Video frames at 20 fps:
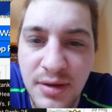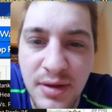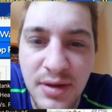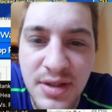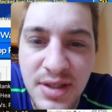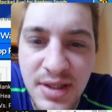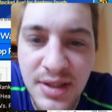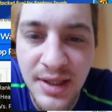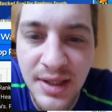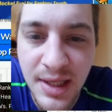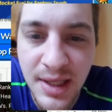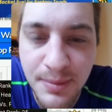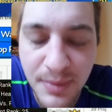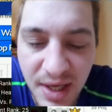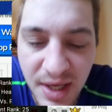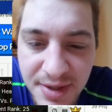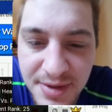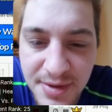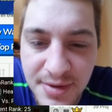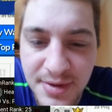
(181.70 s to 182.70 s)
You're going to see a lot of
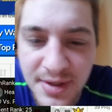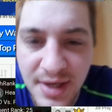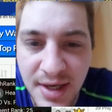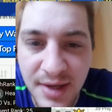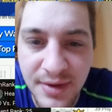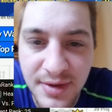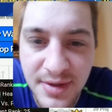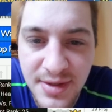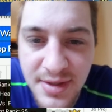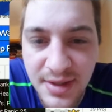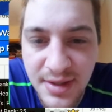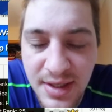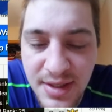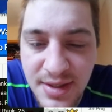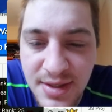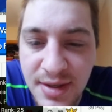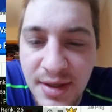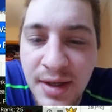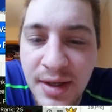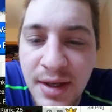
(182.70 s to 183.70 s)
Pacers on this
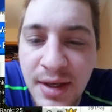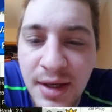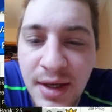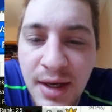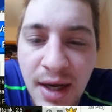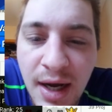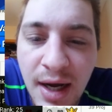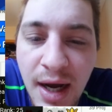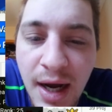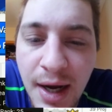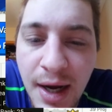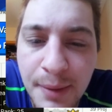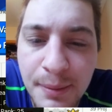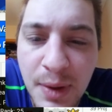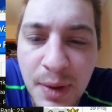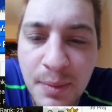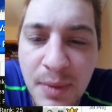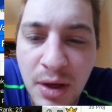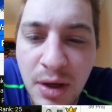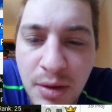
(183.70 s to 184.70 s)
list.
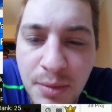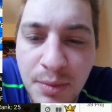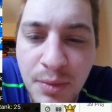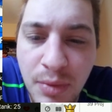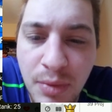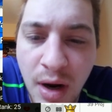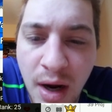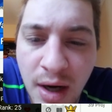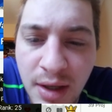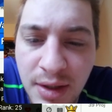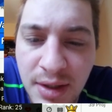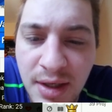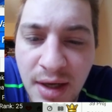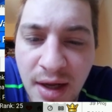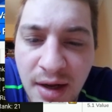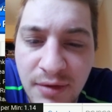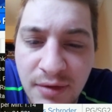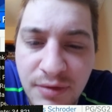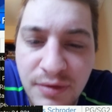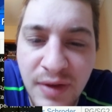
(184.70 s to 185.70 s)
But Malcolm Brogdon
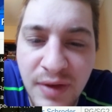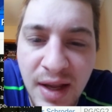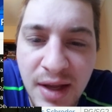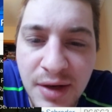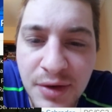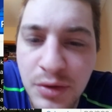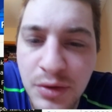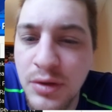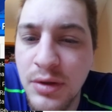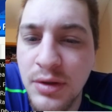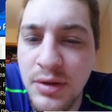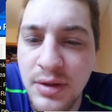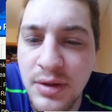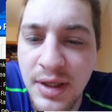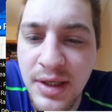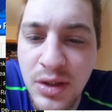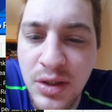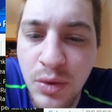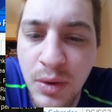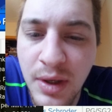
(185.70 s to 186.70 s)
on FanDuel,
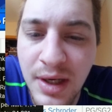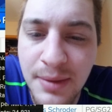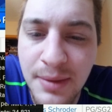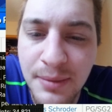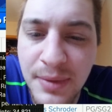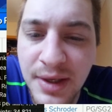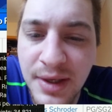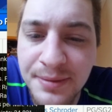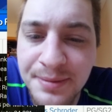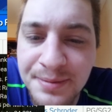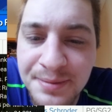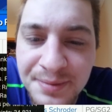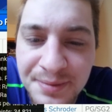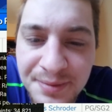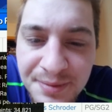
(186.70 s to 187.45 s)
like quite a bit.